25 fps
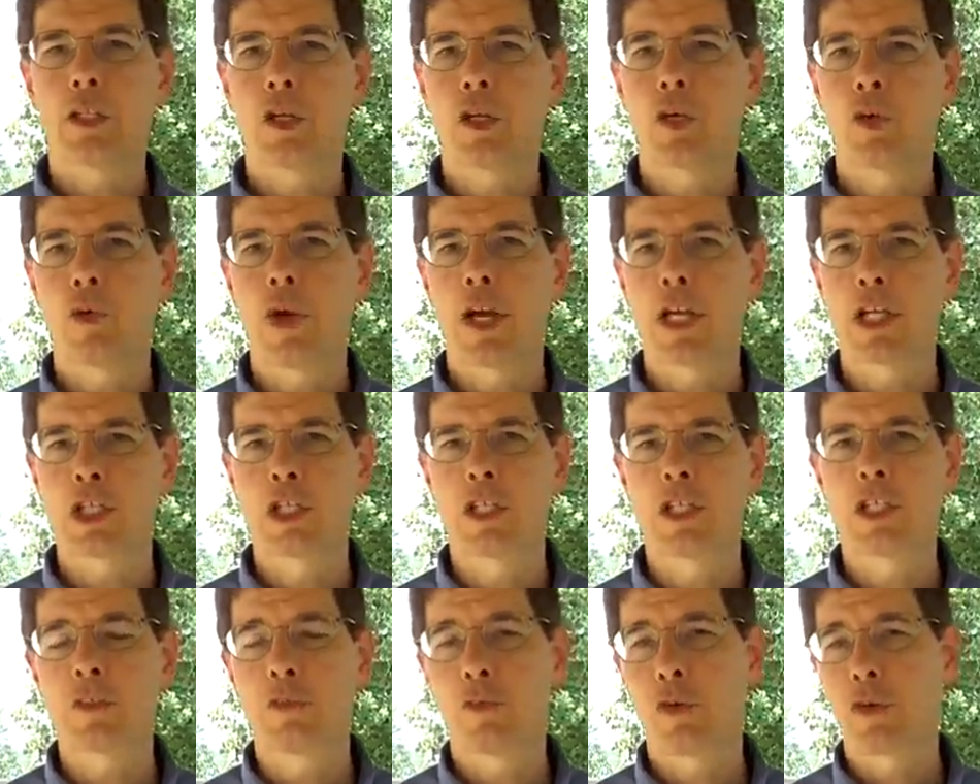and
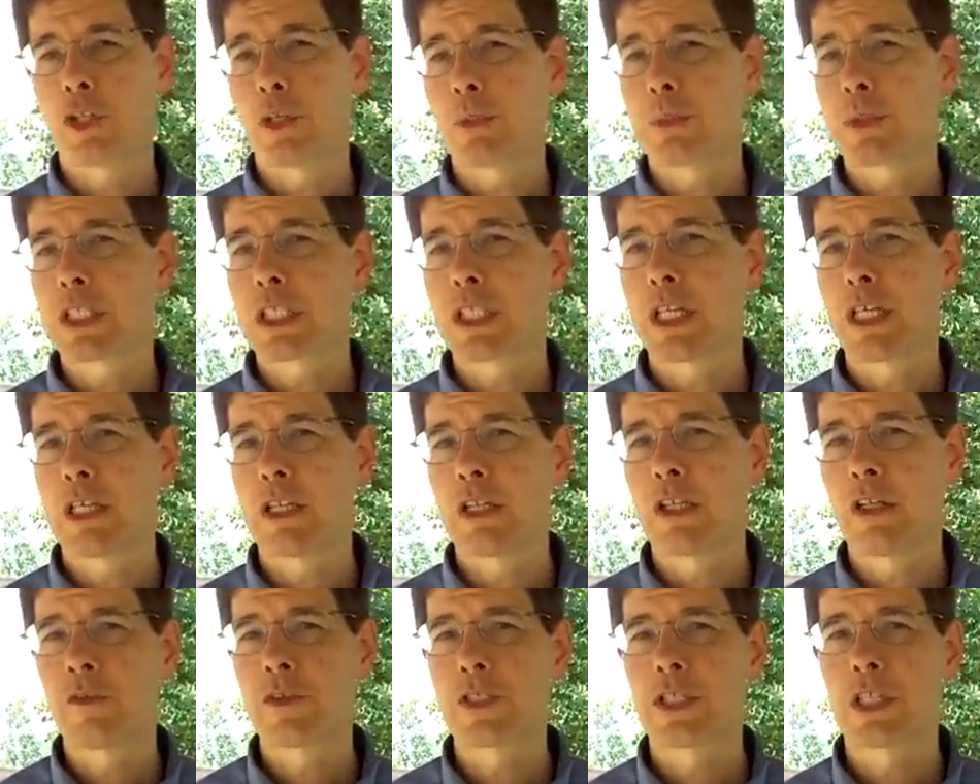corrections for
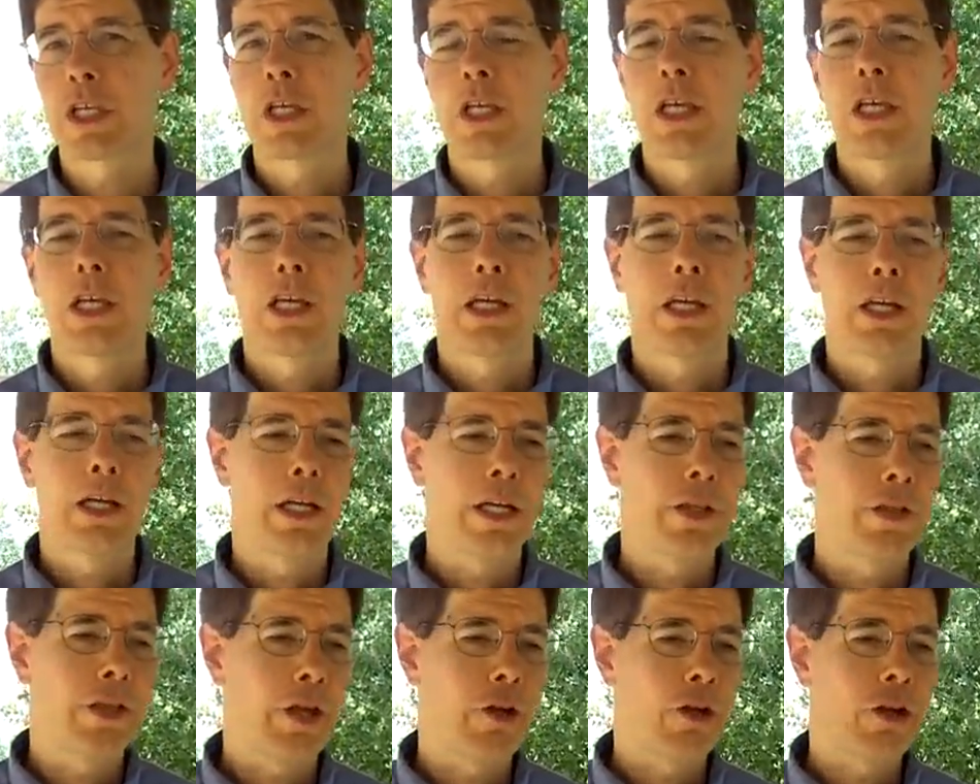themselves,
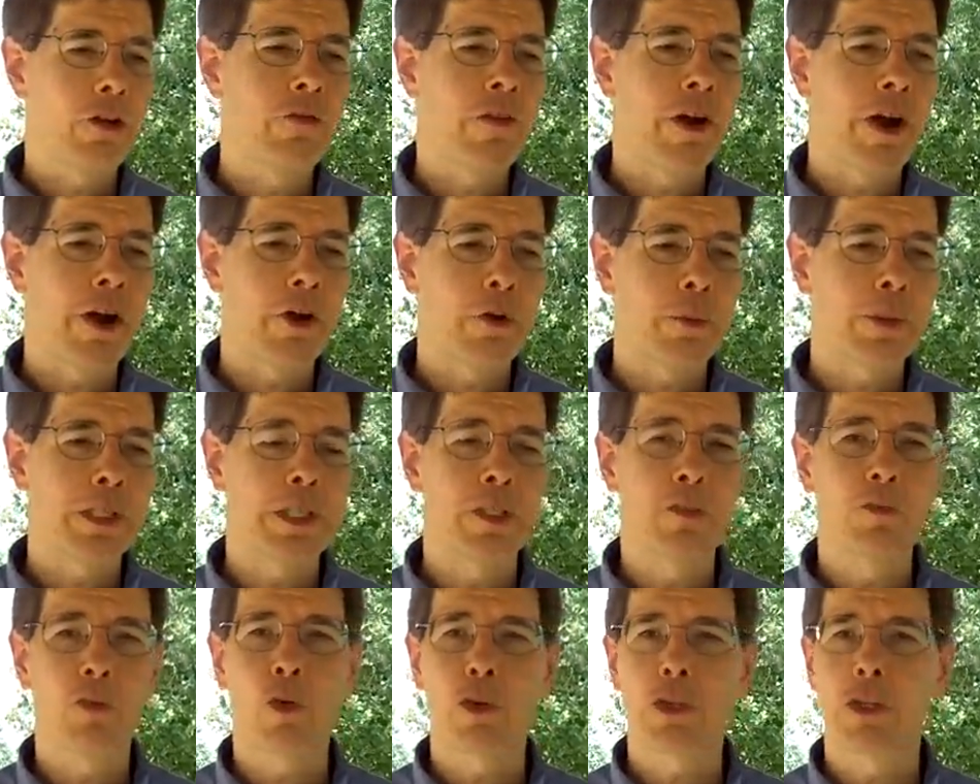their
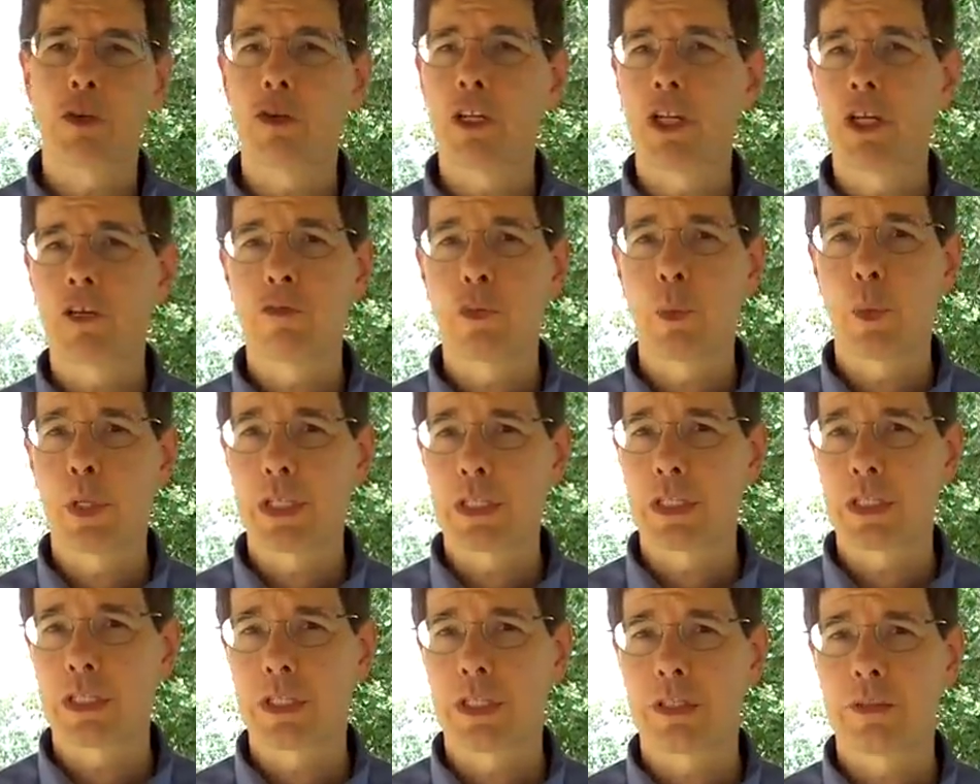environment, and for their loved
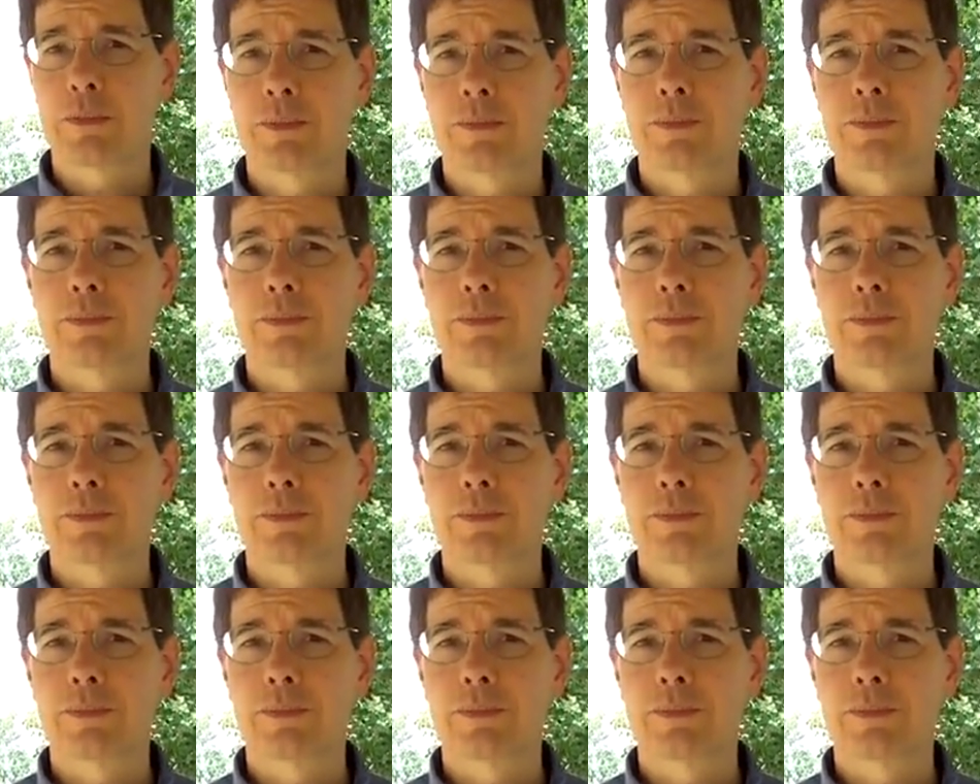ones.